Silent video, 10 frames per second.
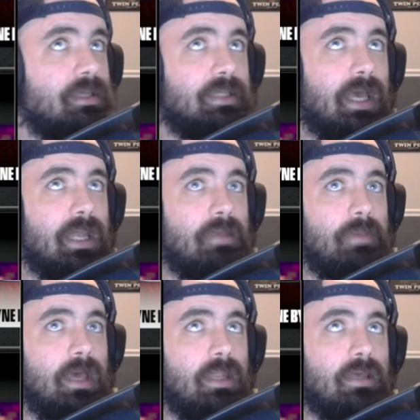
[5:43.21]
Danny
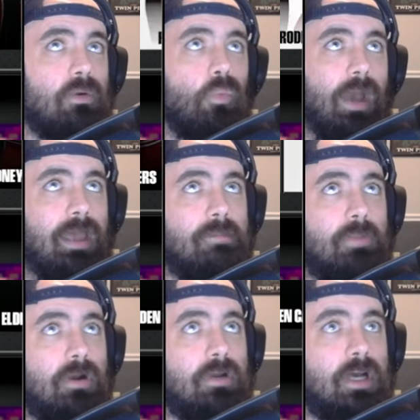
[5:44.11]
Manning, Wayne
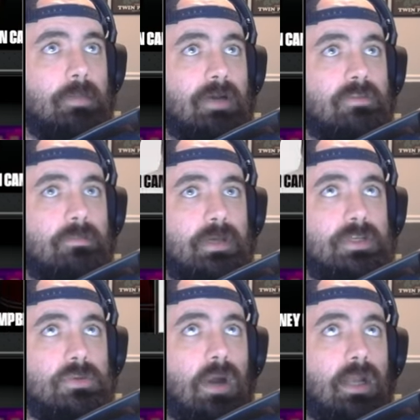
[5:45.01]
Bird coming off the
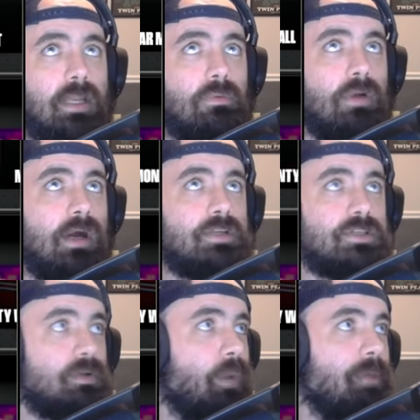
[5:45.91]
bench, Rodney
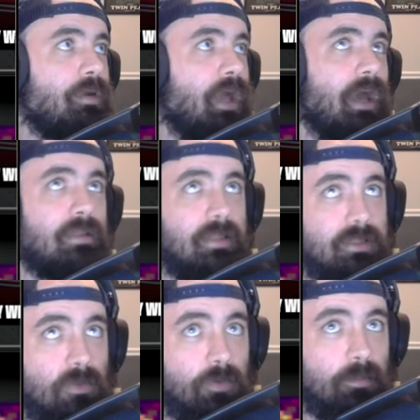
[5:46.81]
Rogers. Wayne Bird, I act like
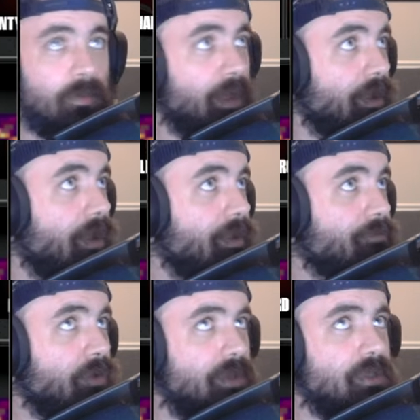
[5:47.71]
that's a real player. I'm
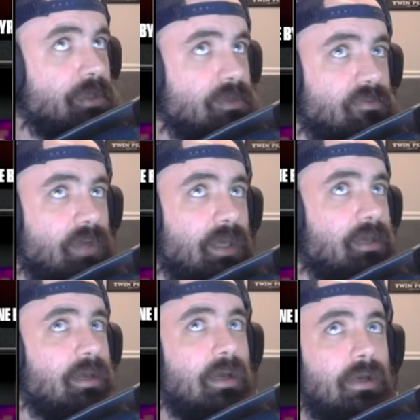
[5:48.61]
pretty sure he's fake.